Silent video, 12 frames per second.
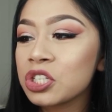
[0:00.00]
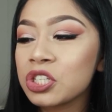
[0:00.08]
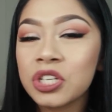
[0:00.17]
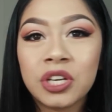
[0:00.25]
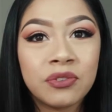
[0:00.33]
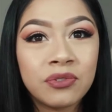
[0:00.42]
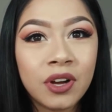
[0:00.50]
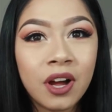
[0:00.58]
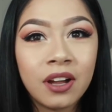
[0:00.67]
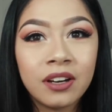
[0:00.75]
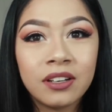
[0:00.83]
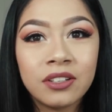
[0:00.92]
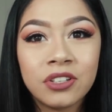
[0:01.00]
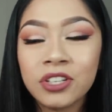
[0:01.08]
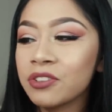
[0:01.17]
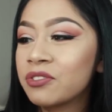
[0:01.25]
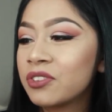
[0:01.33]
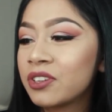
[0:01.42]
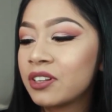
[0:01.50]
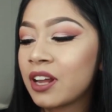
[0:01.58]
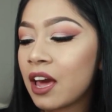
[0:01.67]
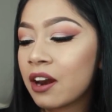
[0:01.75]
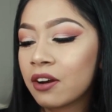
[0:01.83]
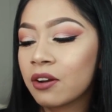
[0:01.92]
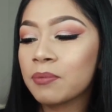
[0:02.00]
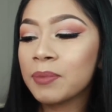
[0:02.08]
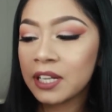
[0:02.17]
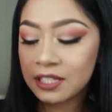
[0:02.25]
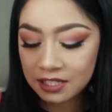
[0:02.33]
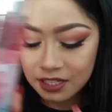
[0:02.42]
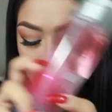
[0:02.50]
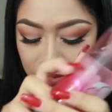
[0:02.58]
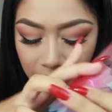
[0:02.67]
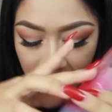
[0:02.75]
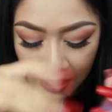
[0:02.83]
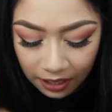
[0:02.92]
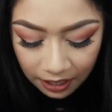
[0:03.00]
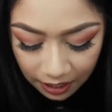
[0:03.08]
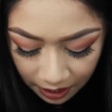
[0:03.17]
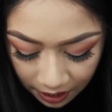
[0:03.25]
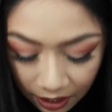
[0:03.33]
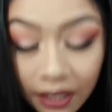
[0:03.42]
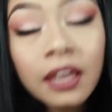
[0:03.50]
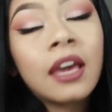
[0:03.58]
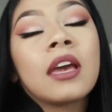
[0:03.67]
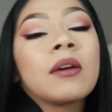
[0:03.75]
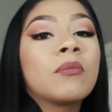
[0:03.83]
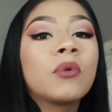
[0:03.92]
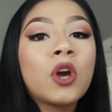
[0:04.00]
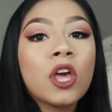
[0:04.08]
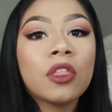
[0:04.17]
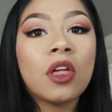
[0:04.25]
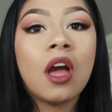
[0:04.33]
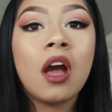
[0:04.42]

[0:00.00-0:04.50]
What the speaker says: chiffon? Chiffon? I don't know, but it's this one. And then it came with